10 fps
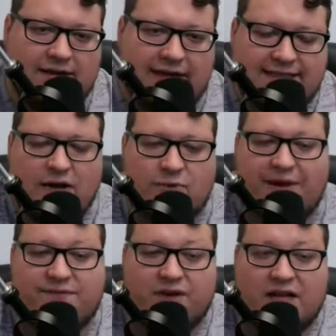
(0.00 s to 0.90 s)
That's how
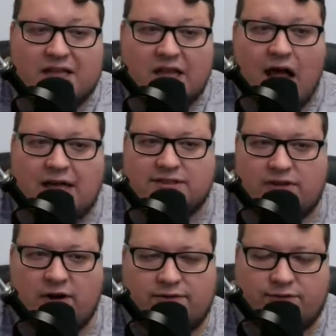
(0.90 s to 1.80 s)
we've
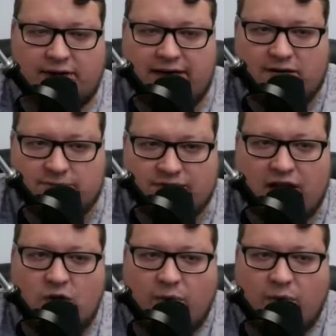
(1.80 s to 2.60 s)
lost our freedoms.